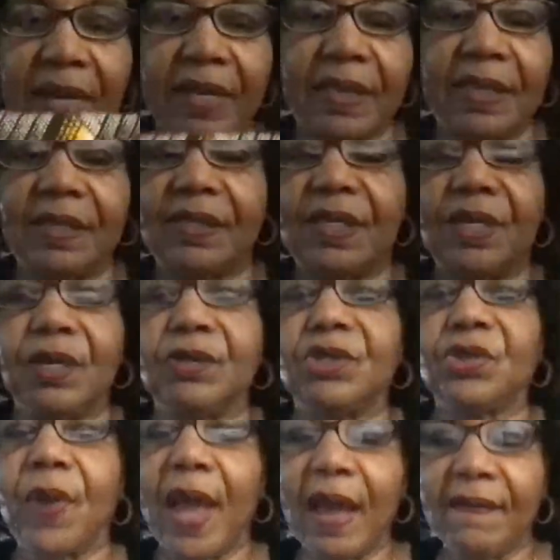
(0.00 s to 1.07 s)
like this in your
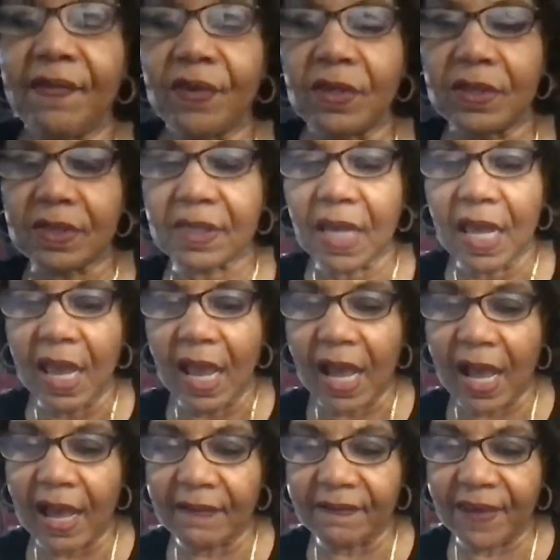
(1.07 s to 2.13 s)
travels,
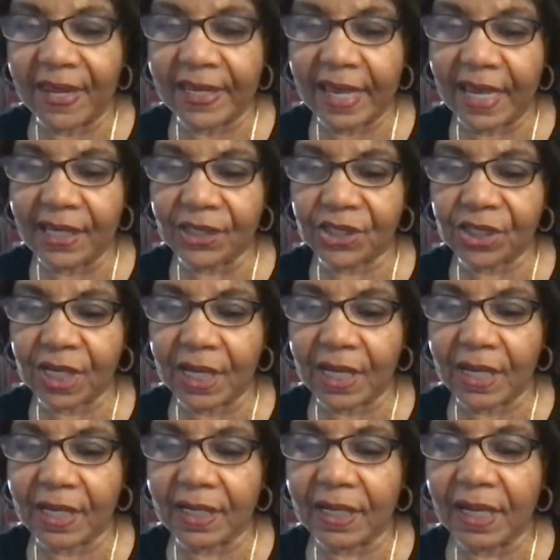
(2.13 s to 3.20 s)
on
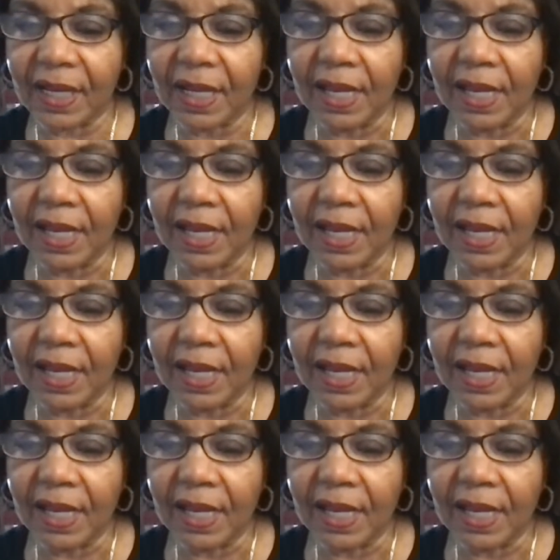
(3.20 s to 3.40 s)
vacation,